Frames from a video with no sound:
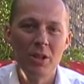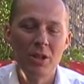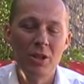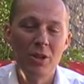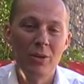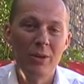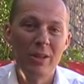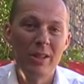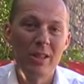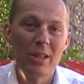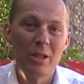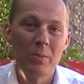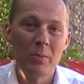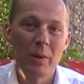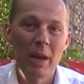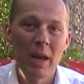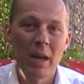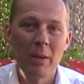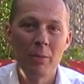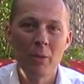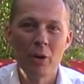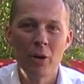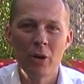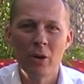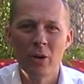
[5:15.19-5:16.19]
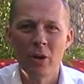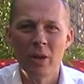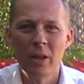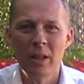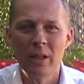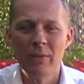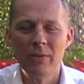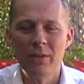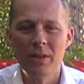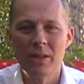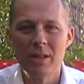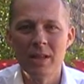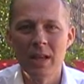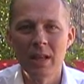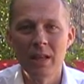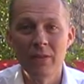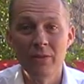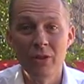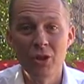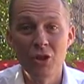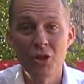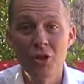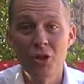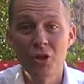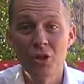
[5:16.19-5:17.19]
You know, in Spain where I live, the
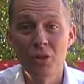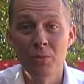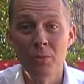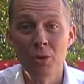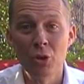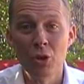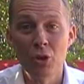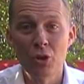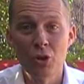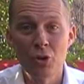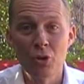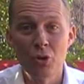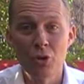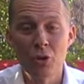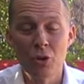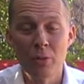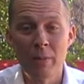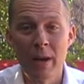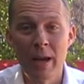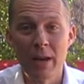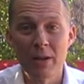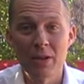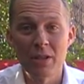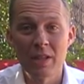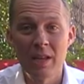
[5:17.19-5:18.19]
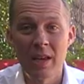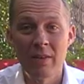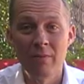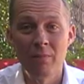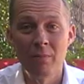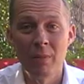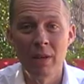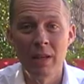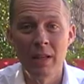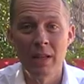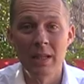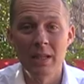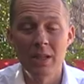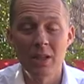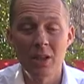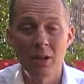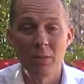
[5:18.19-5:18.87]
television commercials are about 7 minutes.